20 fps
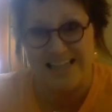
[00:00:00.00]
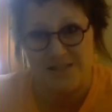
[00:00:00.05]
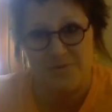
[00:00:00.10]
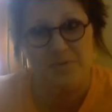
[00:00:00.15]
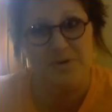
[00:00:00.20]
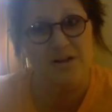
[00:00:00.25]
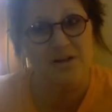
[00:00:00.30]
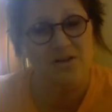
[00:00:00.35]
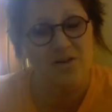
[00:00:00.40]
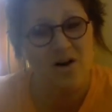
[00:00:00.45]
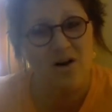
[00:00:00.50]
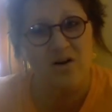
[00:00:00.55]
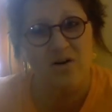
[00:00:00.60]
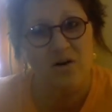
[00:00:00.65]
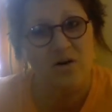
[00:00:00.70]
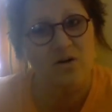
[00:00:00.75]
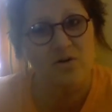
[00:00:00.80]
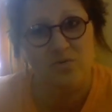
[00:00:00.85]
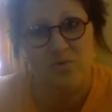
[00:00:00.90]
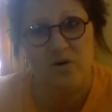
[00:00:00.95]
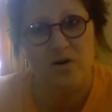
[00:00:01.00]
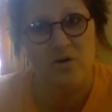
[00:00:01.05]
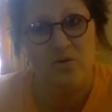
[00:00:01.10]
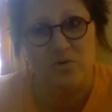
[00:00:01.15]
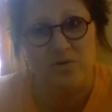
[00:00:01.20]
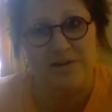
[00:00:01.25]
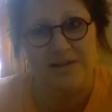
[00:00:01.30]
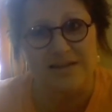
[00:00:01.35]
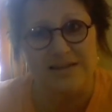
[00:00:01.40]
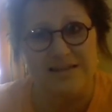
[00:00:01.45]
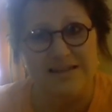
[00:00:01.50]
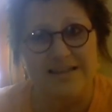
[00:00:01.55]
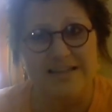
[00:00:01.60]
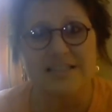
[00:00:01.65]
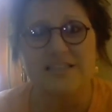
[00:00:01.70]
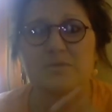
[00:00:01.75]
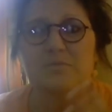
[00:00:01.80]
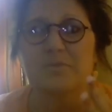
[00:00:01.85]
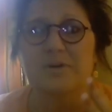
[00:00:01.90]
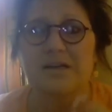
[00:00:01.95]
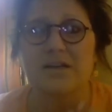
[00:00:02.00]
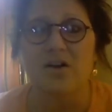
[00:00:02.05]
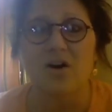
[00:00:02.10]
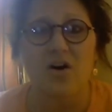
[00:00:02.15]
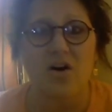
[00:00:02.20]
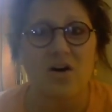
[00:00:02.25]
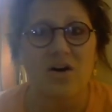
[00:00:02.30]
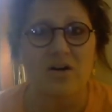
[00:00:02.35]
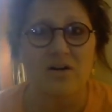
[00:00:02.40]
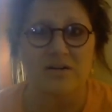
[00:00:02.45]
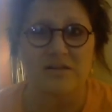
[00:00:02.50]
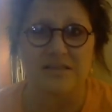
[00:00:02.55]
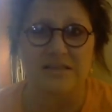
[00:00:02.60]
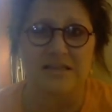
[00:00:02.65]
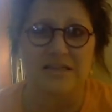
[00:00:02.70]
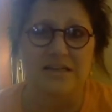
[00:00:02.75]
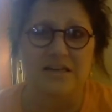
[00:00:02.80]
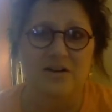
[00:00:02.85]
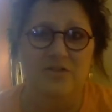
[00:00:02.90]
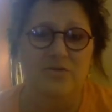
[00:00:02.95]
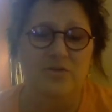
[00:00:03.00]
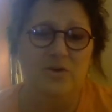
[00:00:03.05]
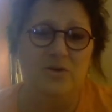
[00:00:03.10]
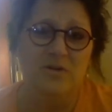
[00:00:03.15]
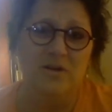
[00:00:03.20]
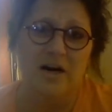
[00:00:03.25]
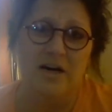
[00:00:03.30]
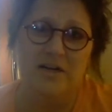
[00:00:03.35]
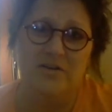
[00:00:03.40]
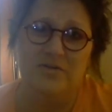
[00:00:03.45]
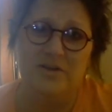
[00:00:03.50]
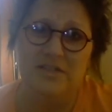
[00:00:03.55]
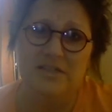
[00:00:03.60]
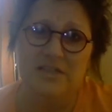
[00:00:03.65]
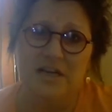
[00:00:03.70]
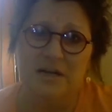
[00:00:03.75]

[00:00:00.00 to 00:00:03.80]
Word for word: it's been a long, hard road. It's been hard for a lot of us.